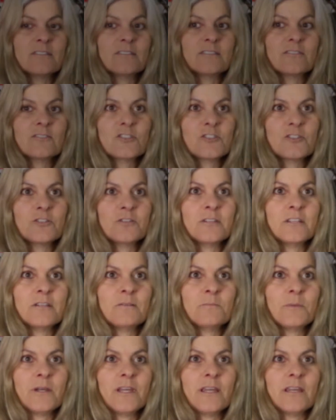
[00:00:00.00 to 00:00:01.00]
it's
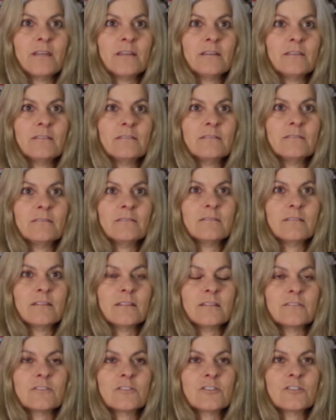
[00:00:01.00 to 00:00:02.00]
shooting pain
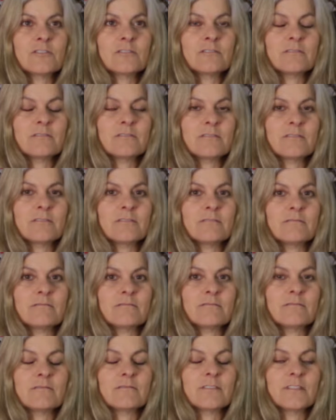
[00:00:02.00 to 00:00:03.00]
that
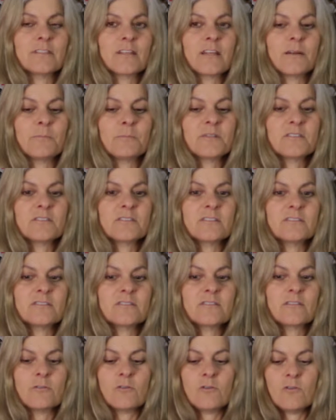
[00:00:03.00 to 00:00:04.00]

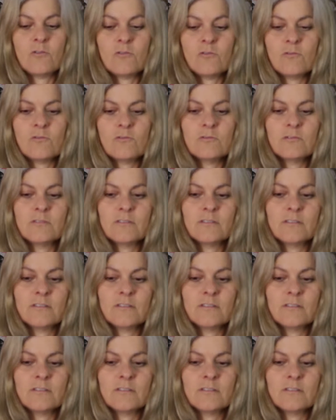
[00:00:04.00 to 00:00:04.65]
encompasses the whole